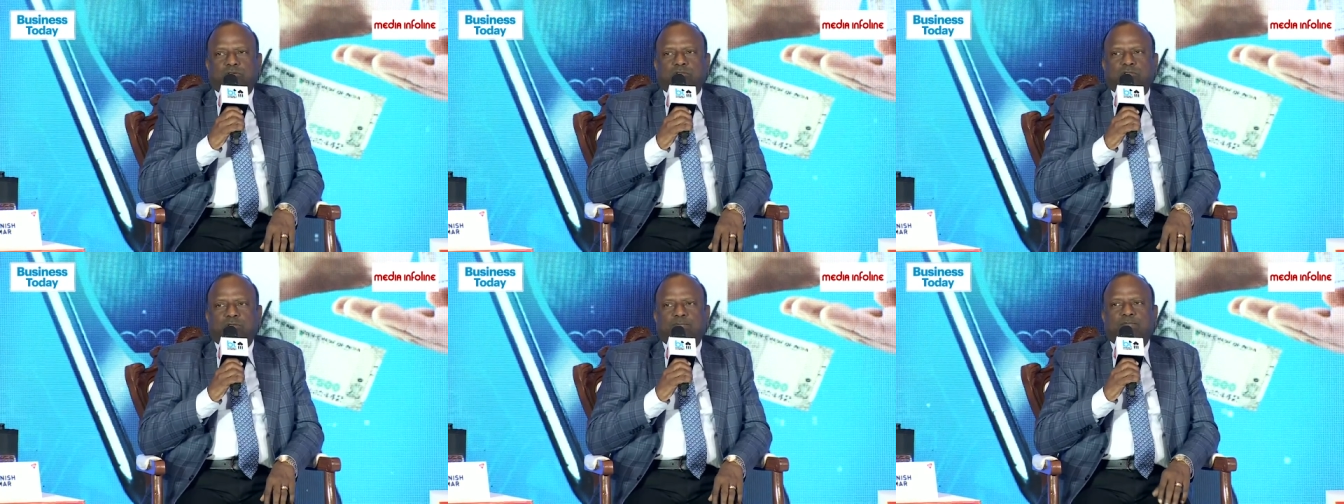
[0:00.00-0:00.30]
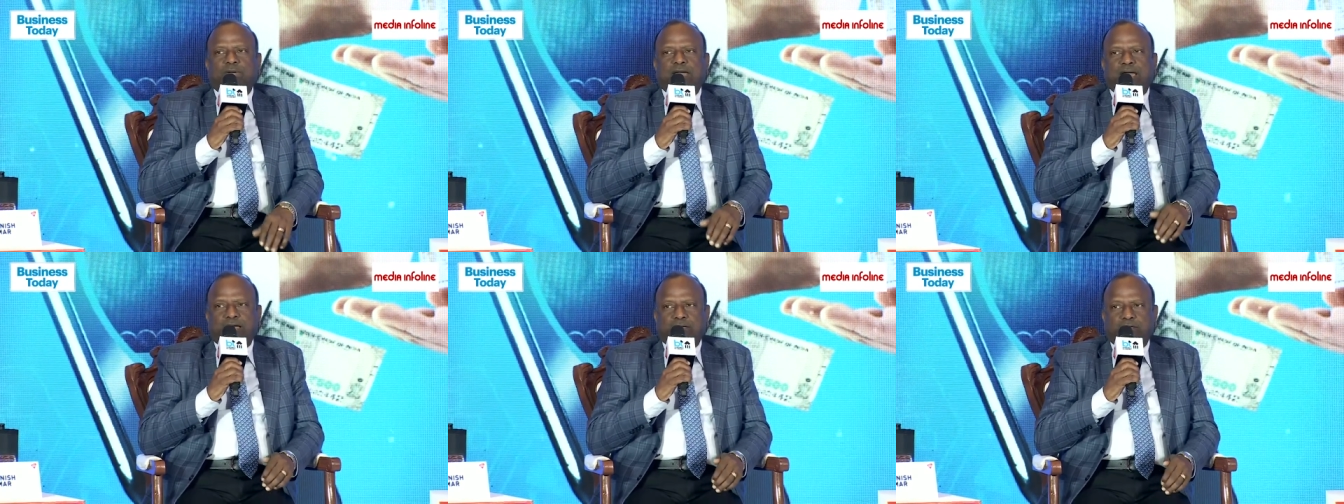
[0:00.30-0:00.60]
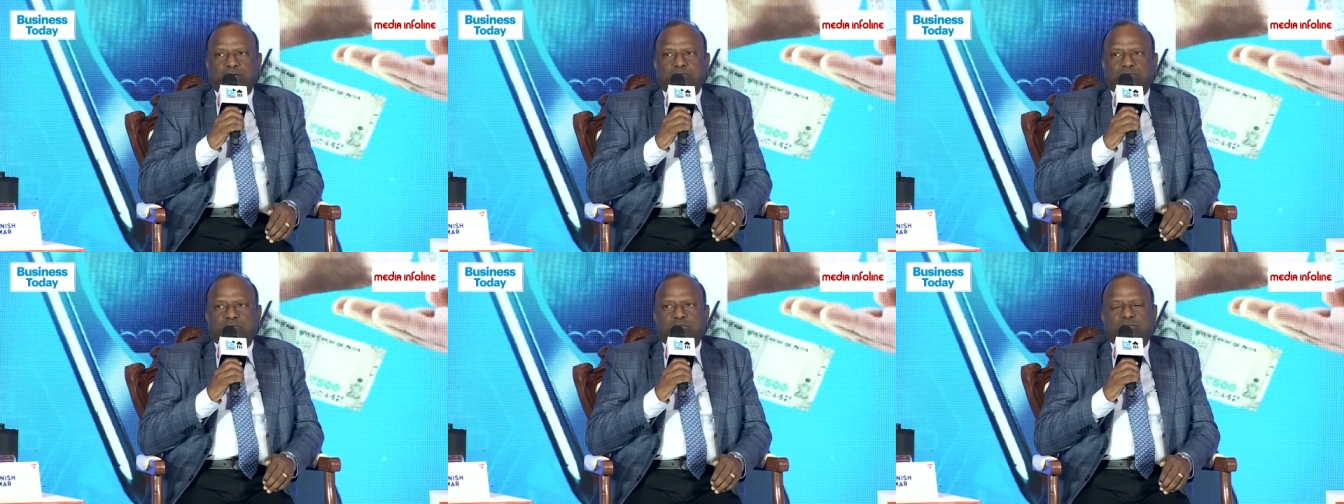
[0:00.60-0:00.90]
the
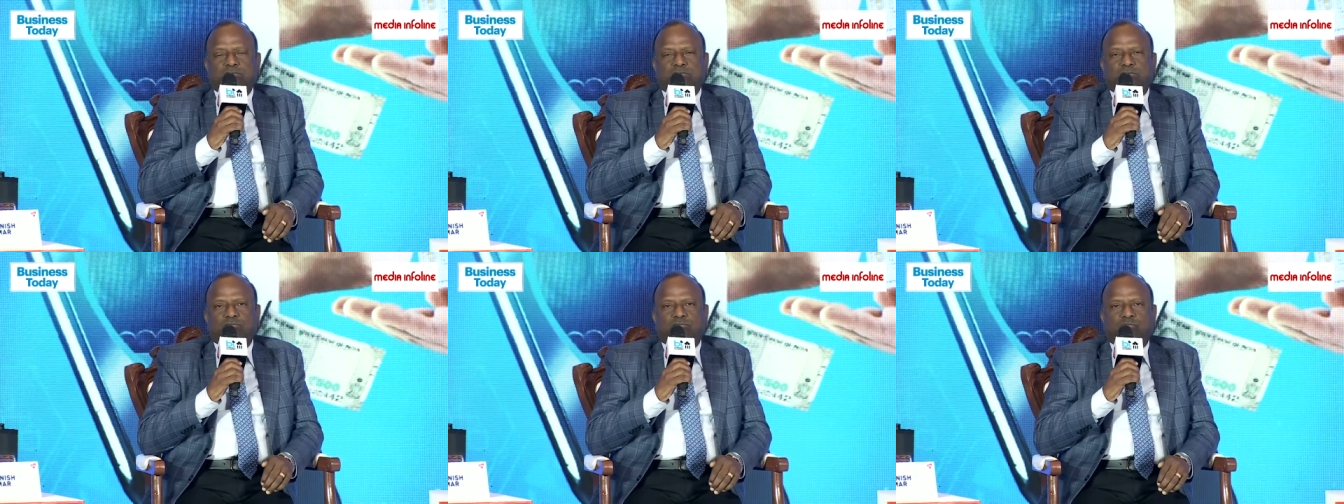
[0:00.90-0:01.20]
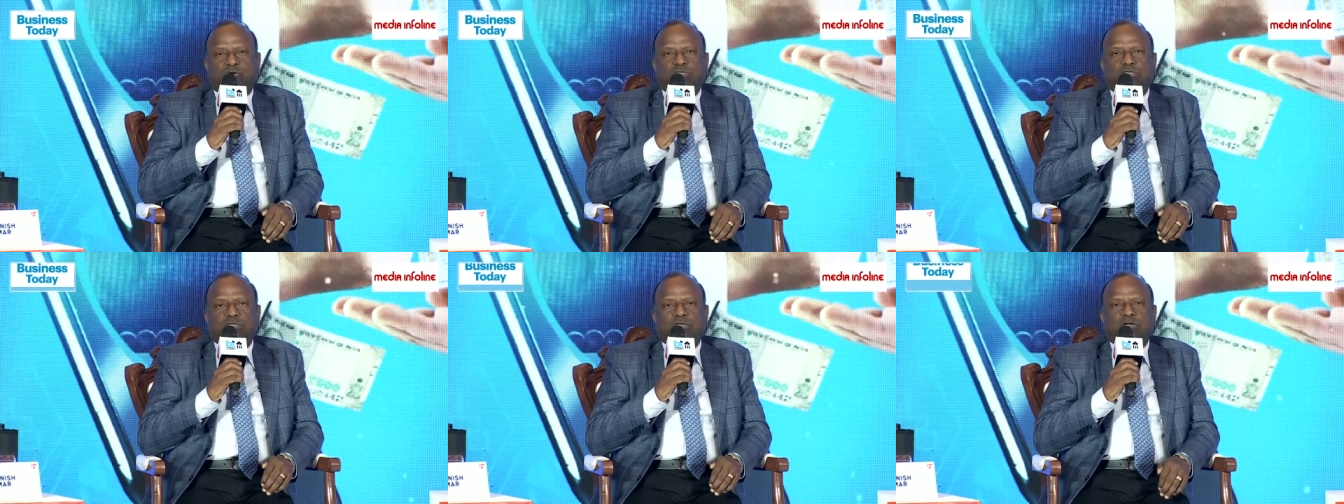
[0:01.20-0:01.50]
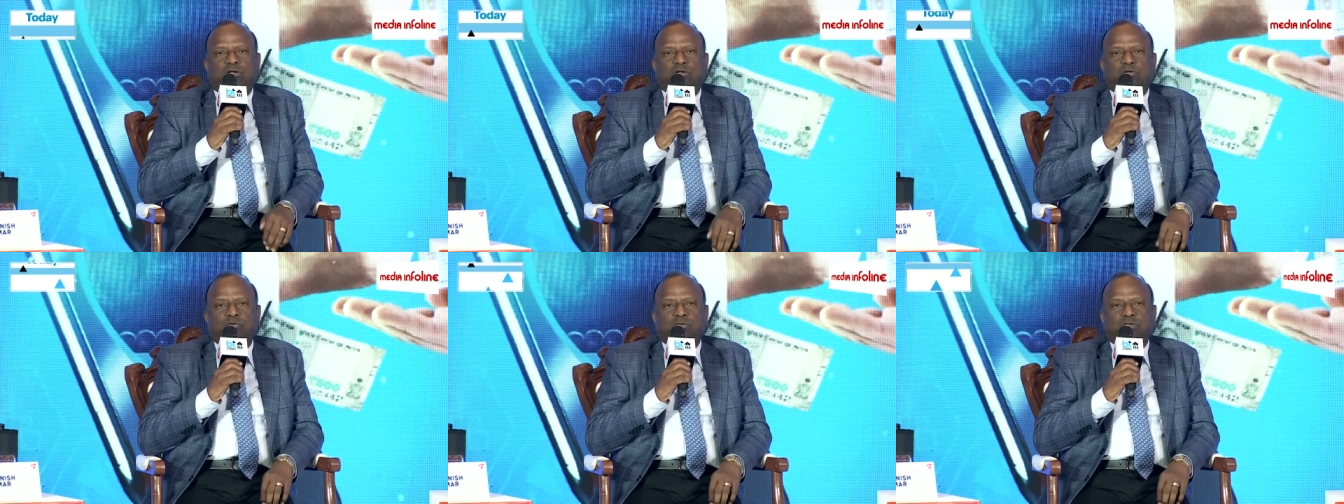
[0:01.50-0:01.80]
banks, what they
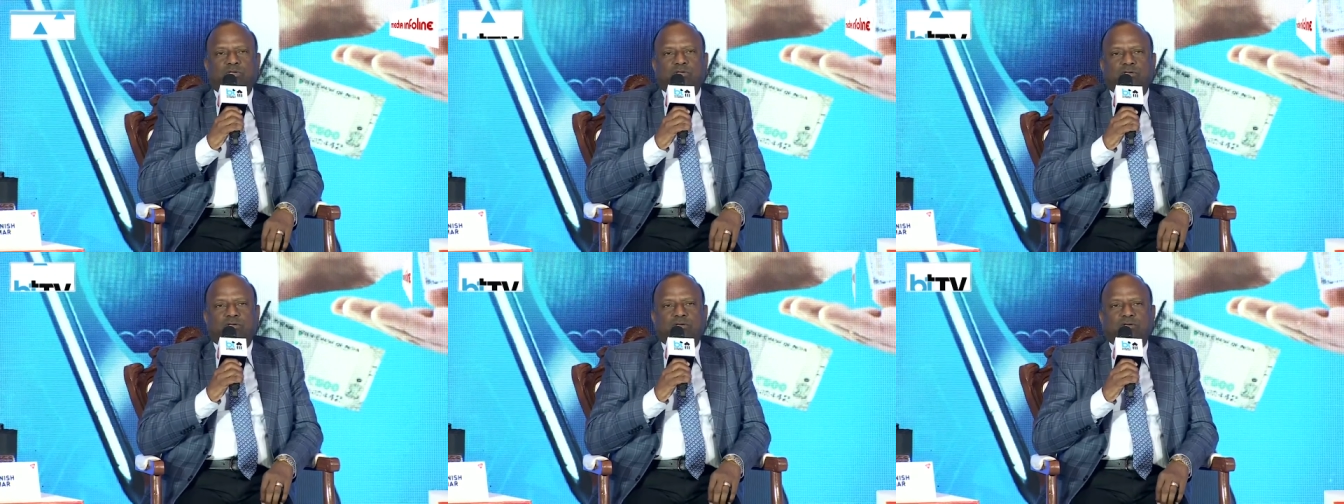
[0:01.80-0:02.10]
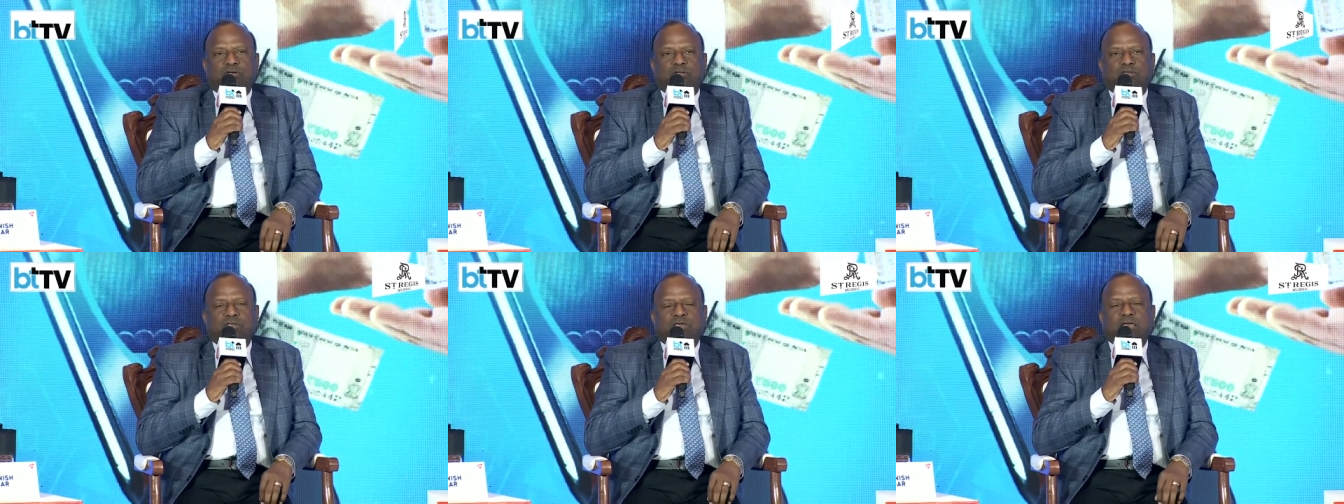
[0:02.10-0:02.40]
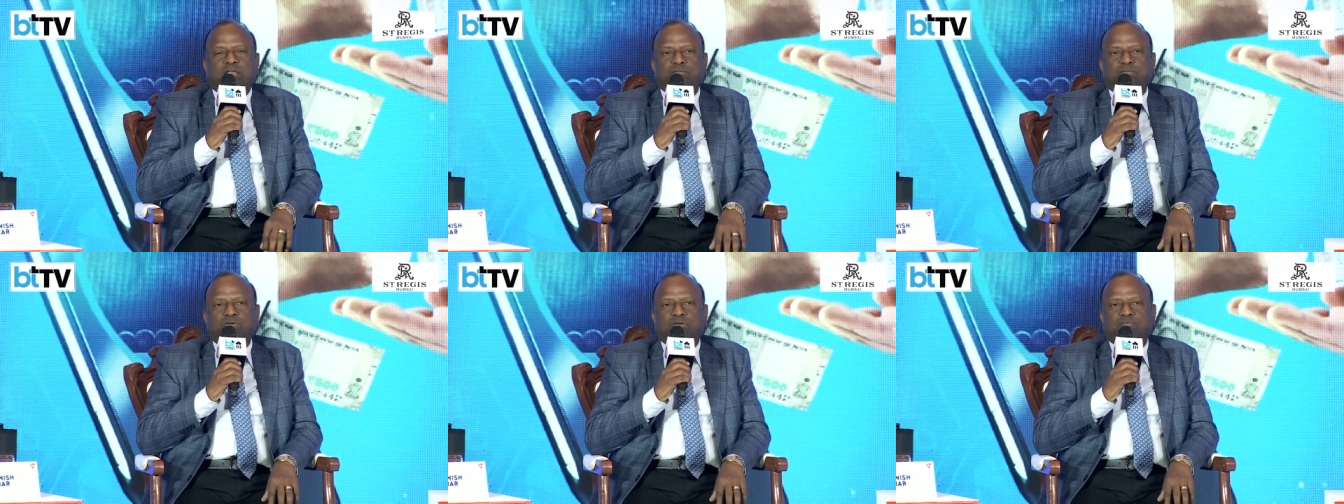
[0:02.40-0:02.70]
are doing,
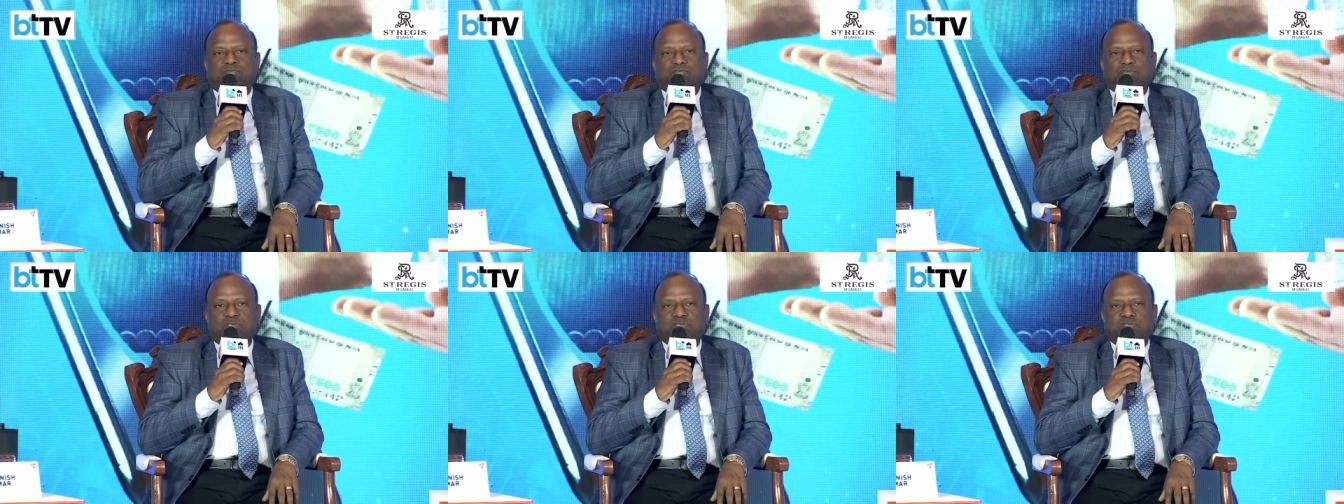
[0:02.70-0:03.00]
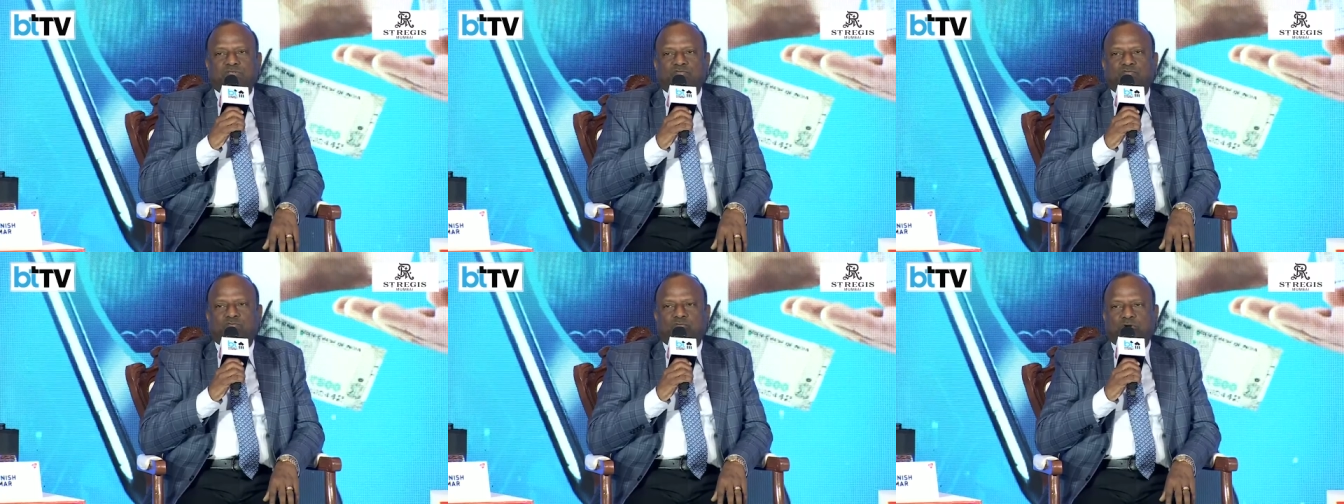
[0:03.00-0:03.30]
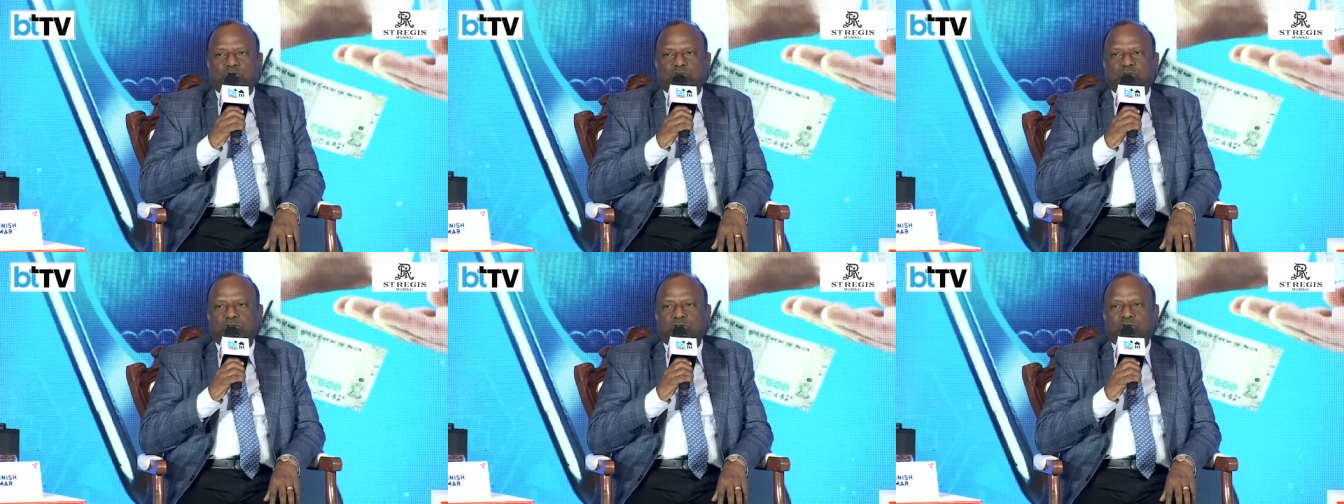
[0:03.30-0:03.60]
the N B F Cs,
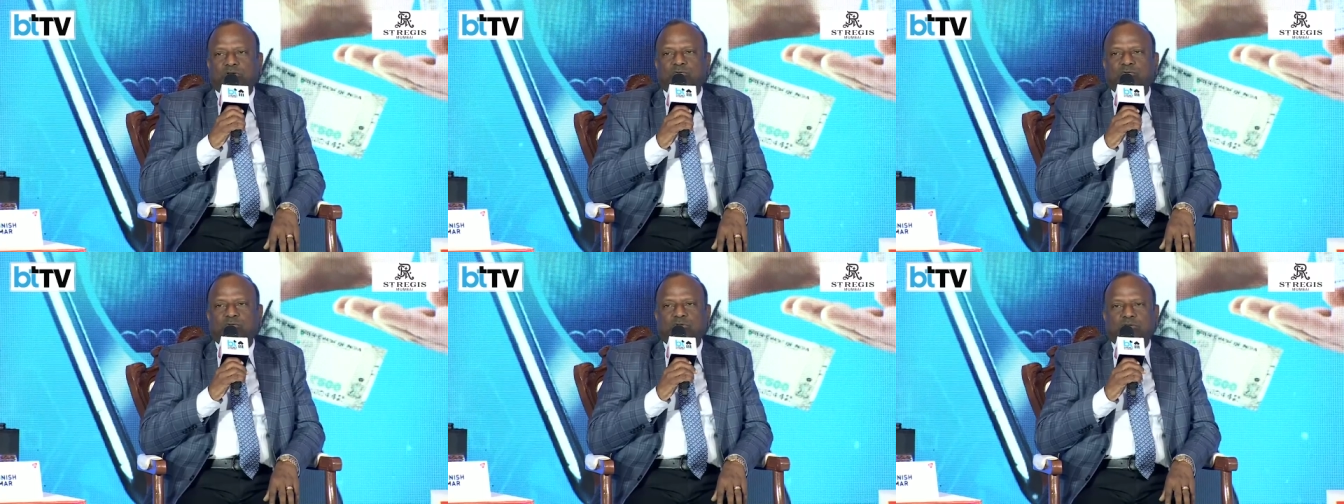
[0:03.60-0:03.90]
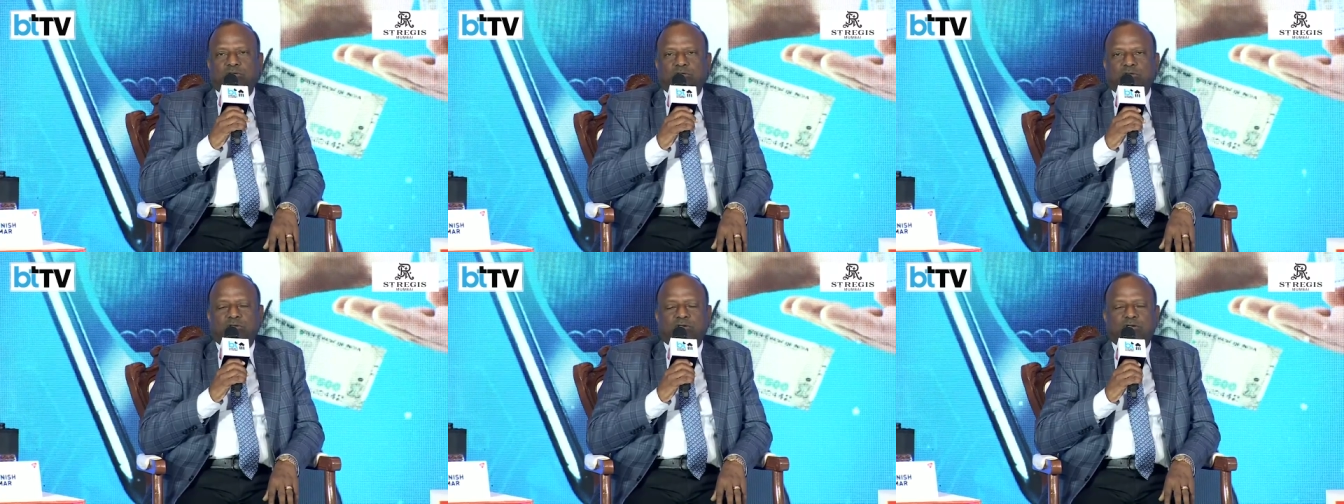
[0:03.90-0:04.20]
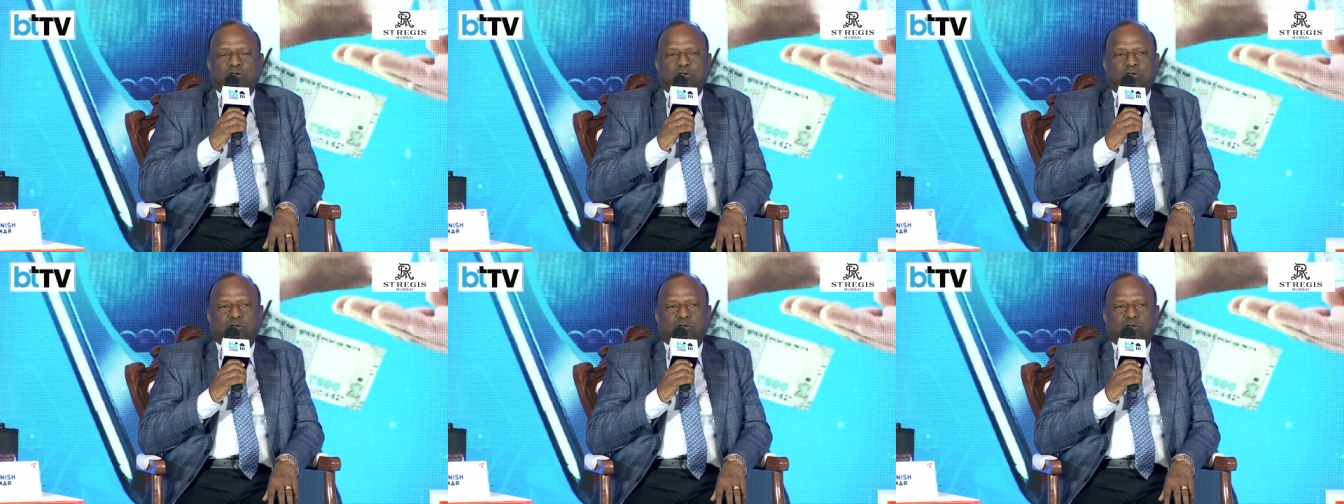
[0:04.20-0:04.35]
what they are doing,